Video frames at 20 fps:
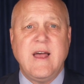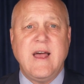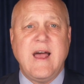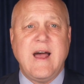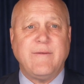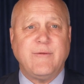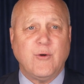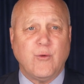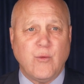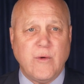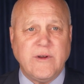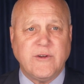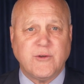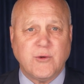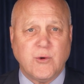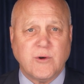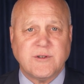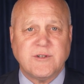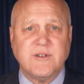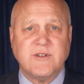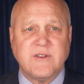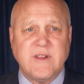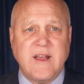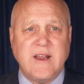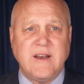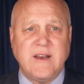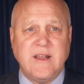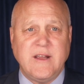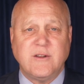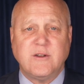have the resources they
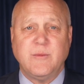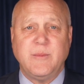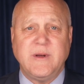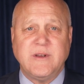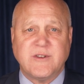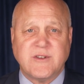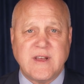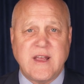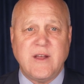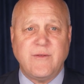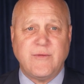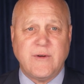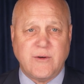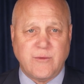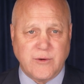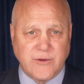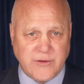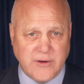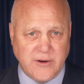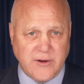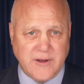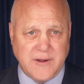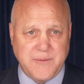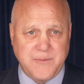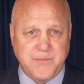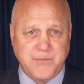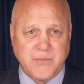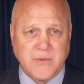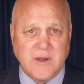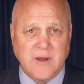need to be safe and resilient.
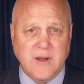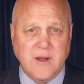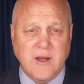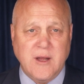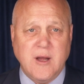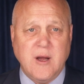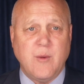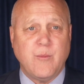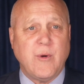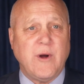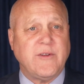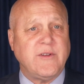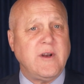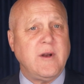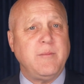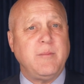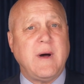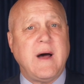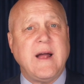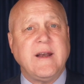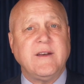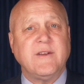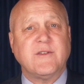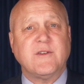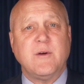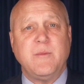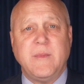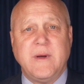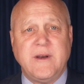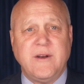President Biden is
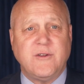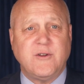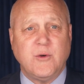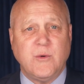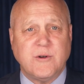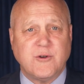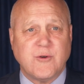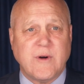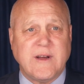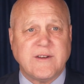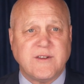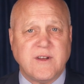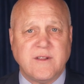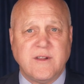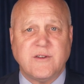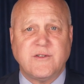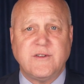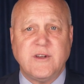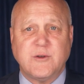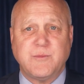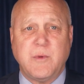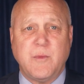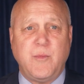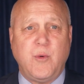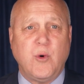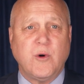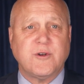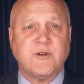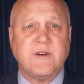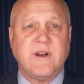committed to addressing this
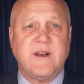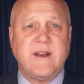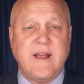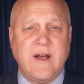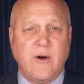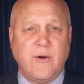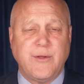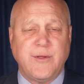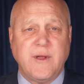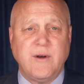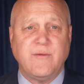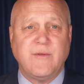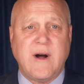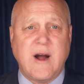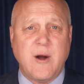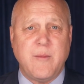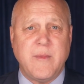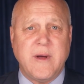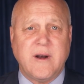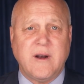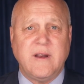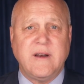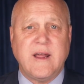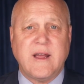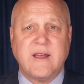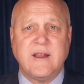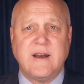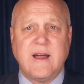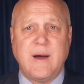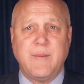disproportionate health, environmental, and
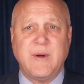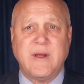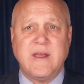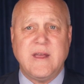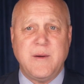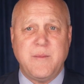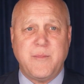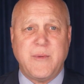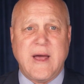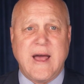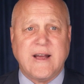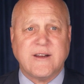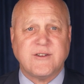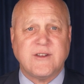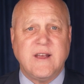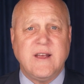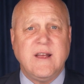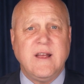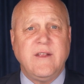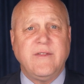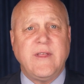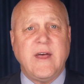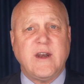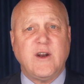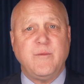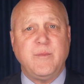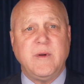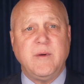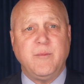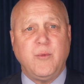economic impacts that
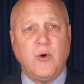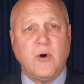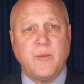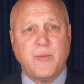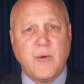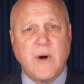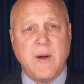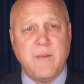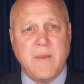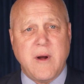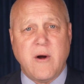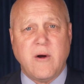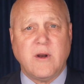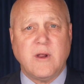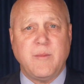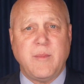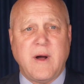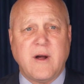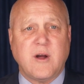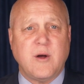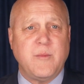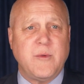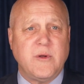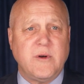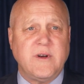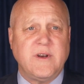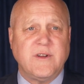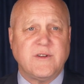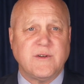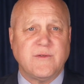have been borne primarily by
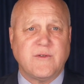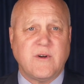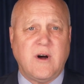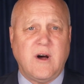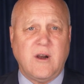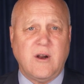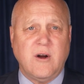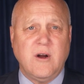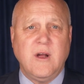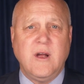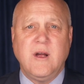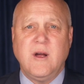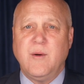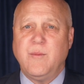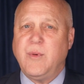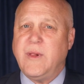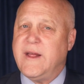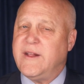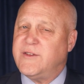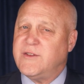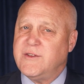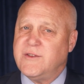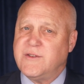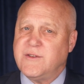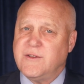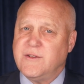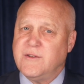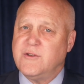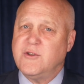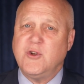communities of color,
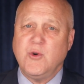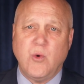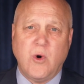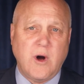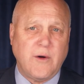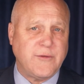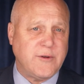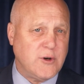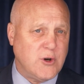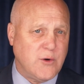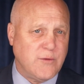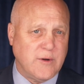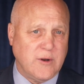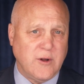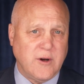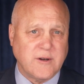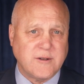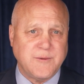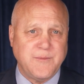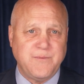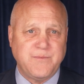places too often overlooked.